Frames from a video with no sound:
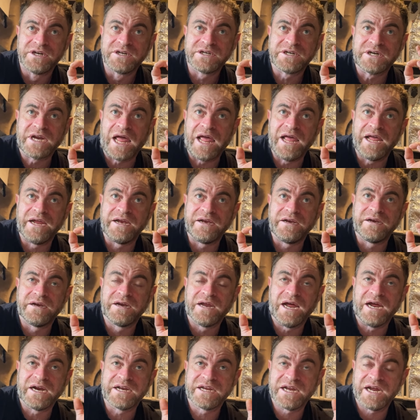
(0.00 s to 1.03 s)
getting
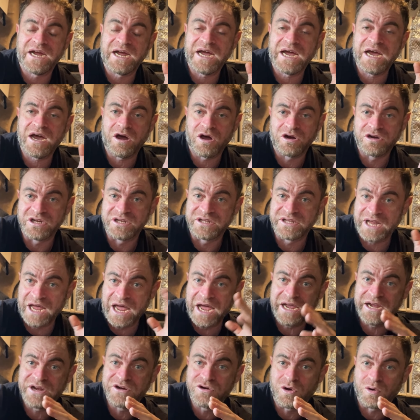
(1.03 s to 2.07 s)
a car on a
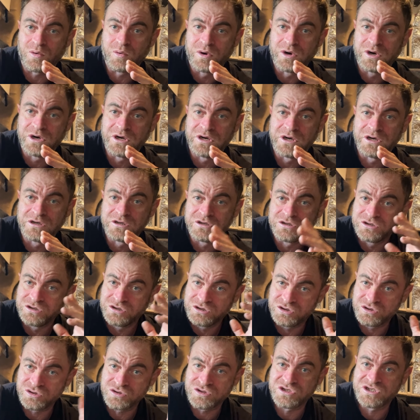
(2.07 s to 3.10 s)
dyno
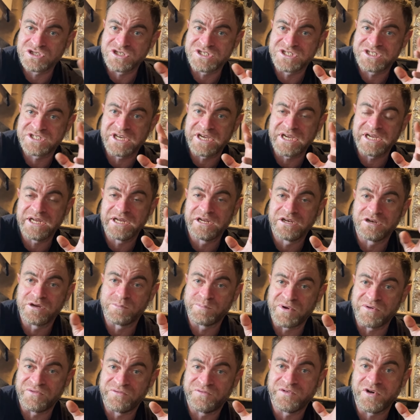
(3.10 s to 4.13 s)
just to see the
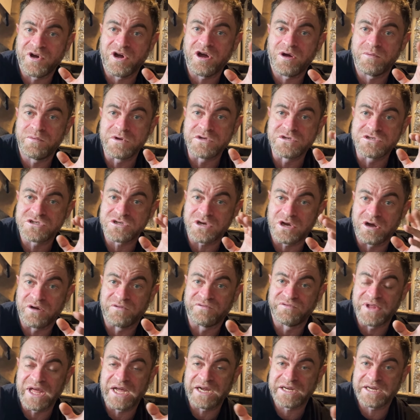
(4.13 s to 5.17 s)
performance of
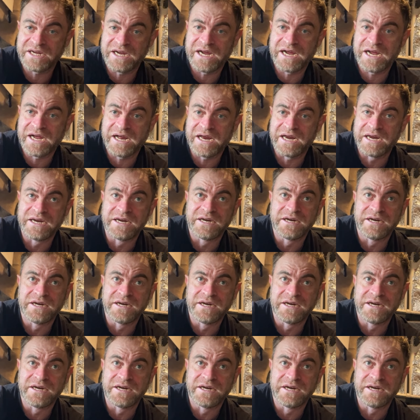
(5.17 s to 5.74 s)
that car.